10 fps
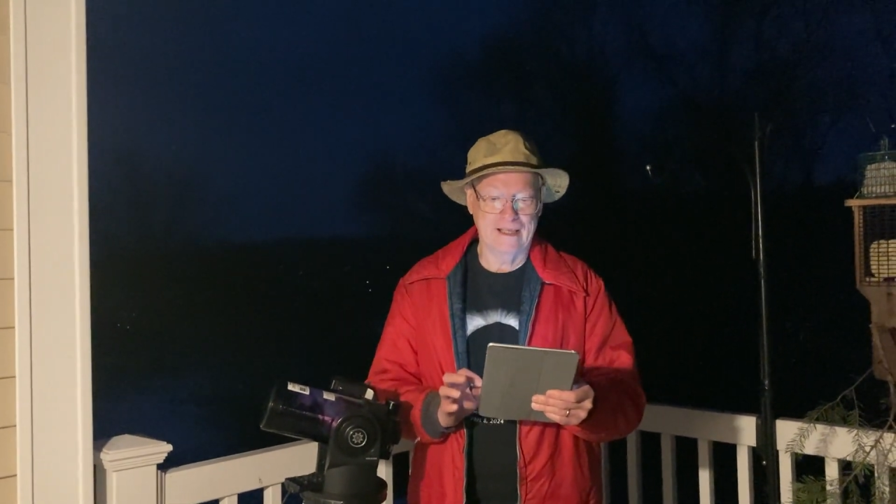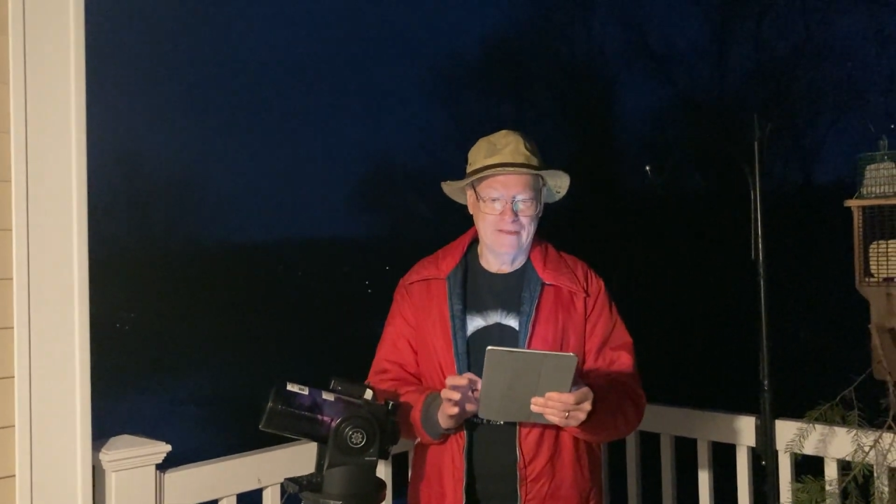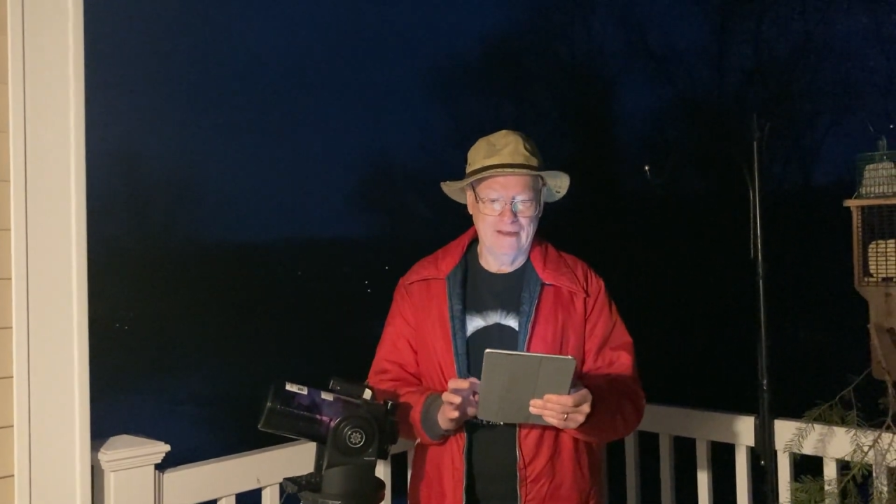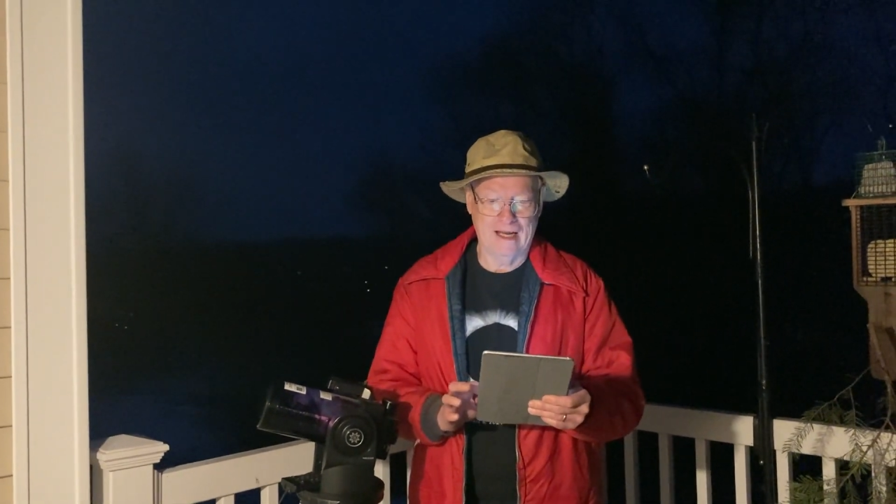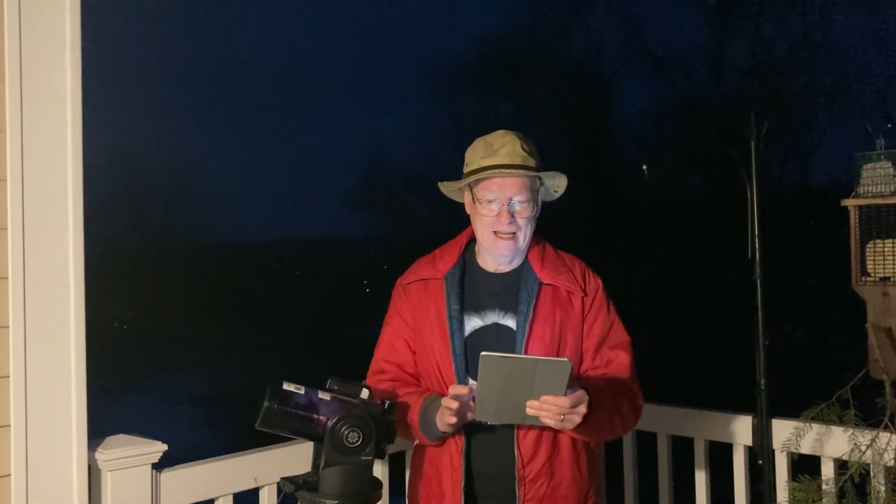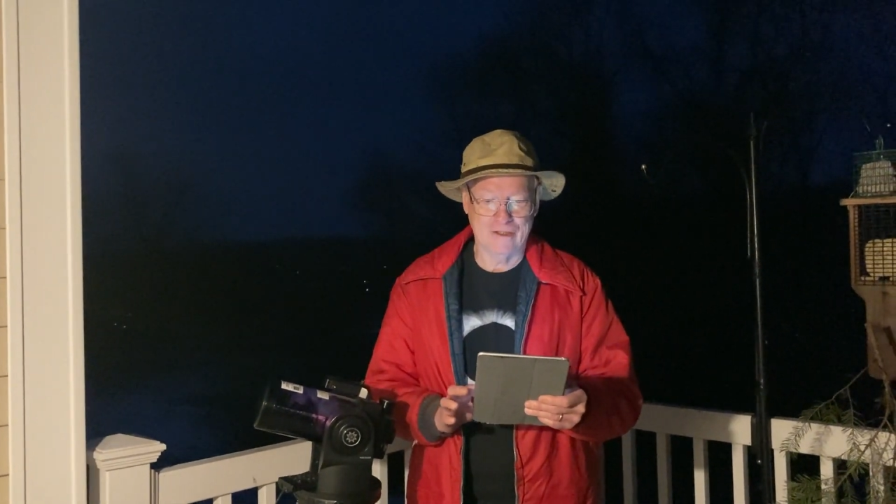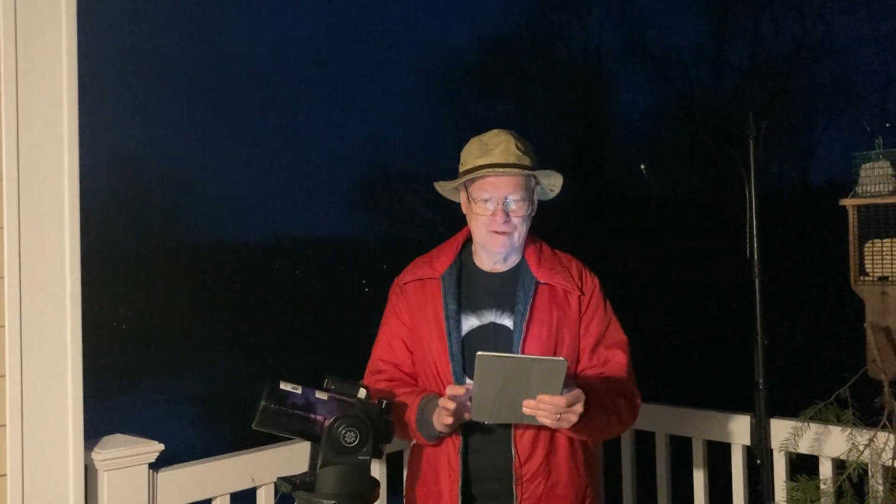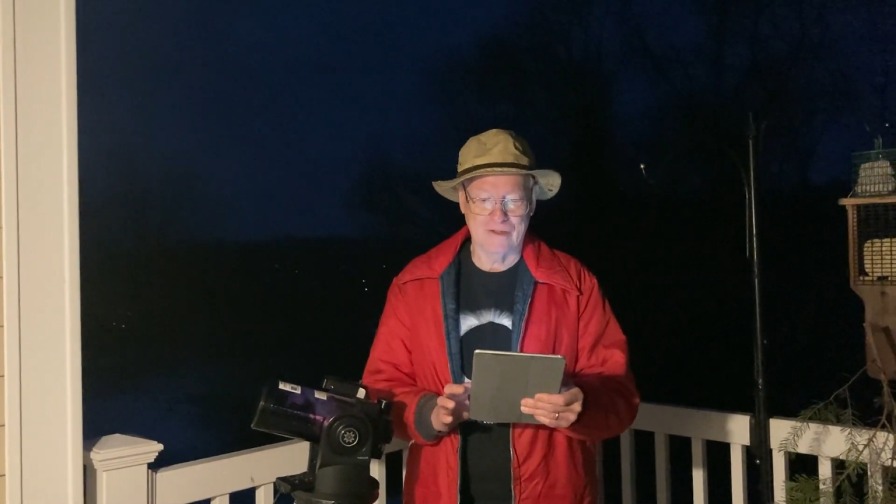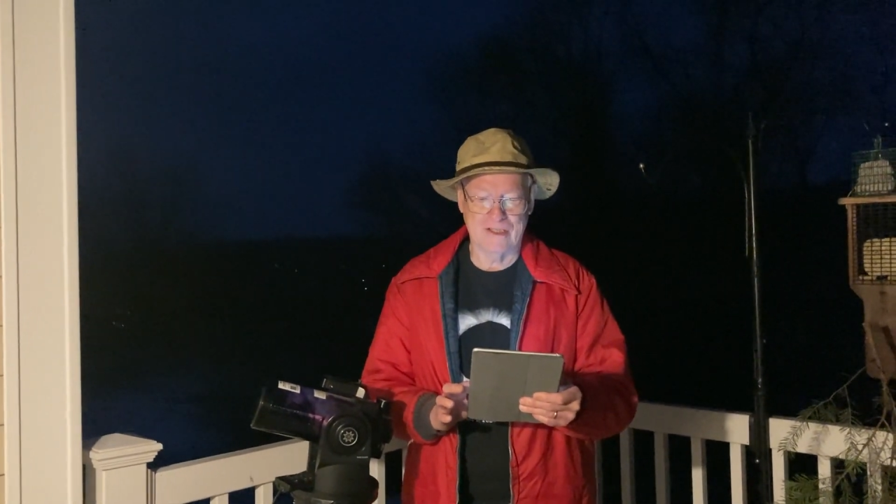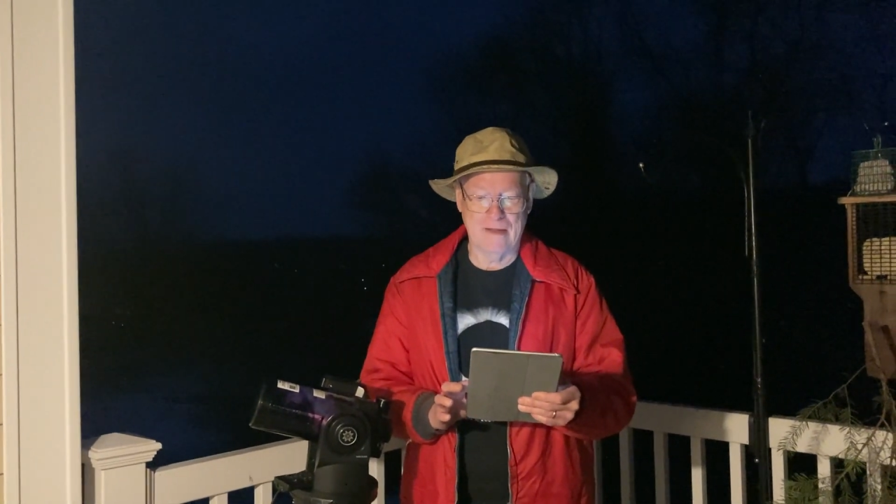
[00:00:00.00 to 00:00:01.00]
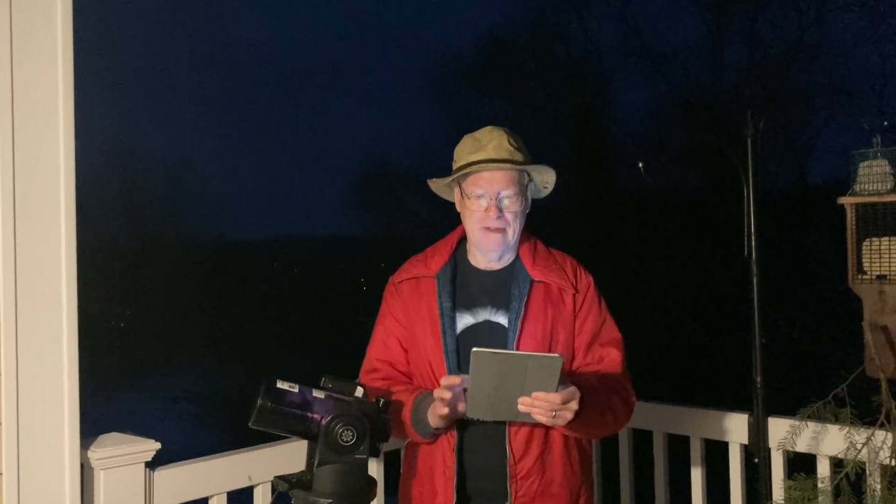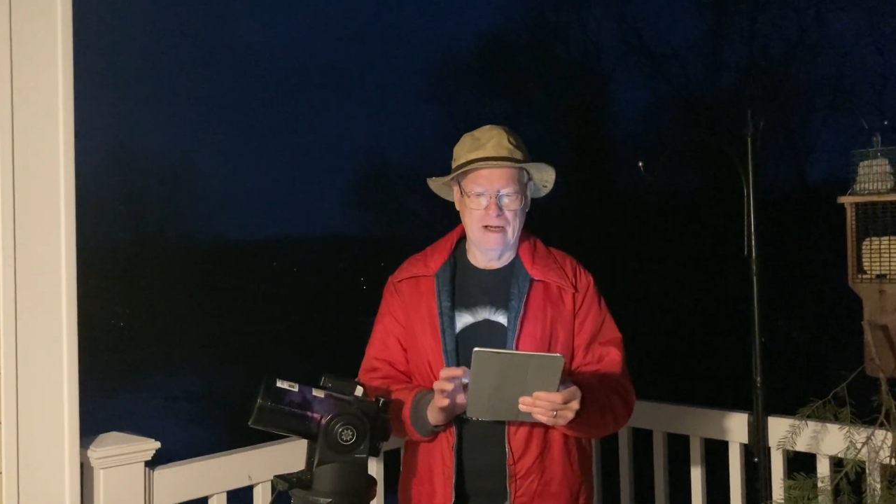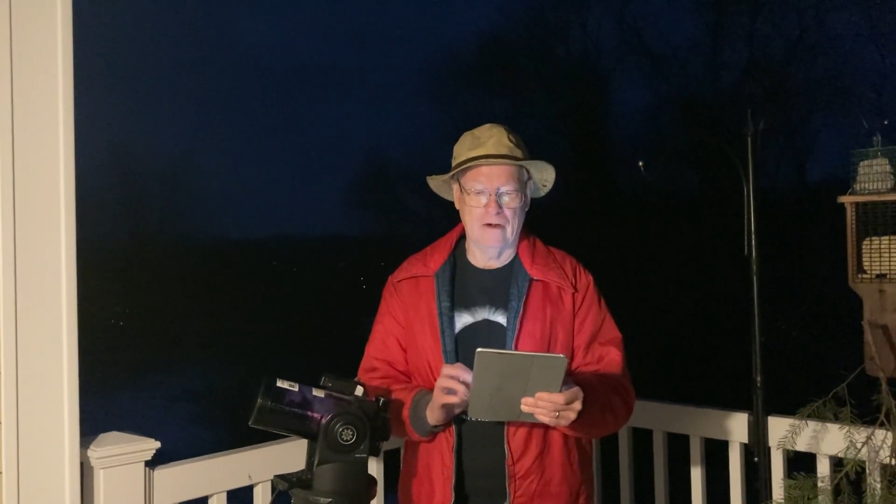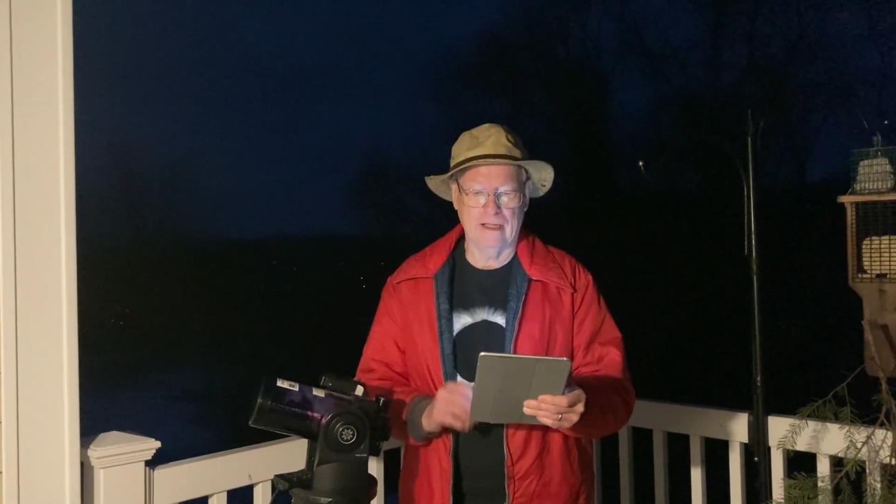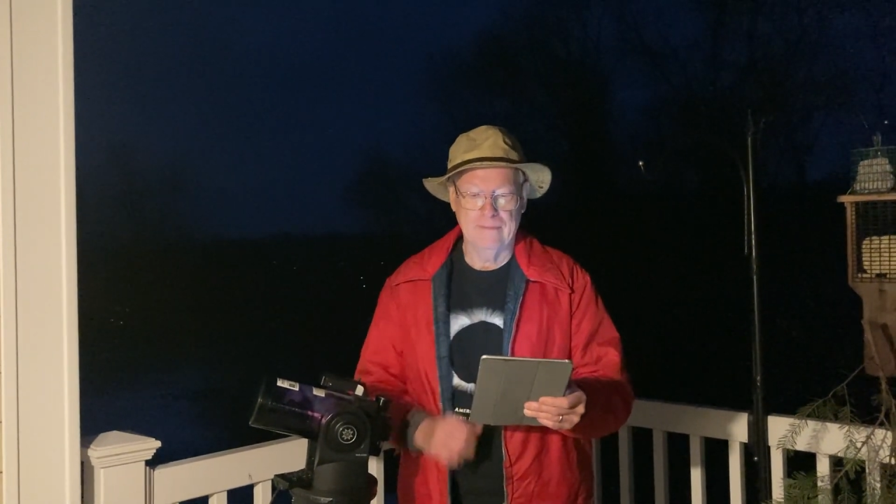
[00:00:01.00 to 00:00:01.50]
Theological
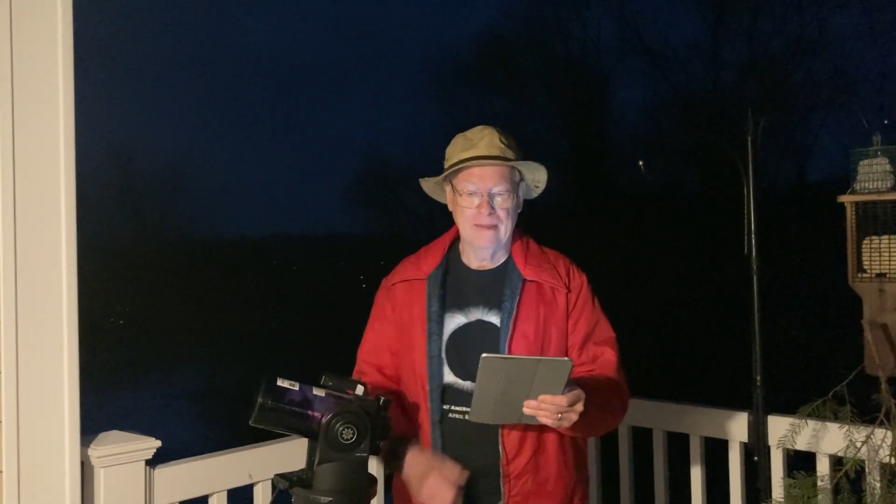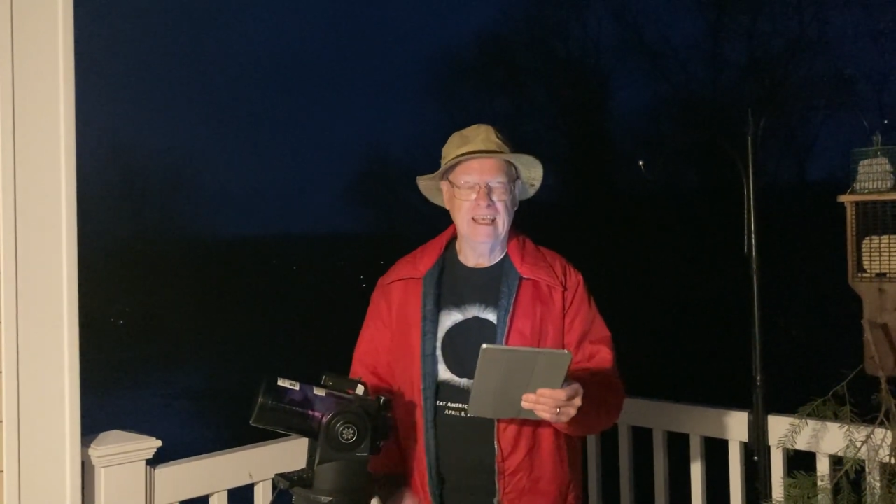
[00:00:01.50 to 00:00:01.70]
Seminary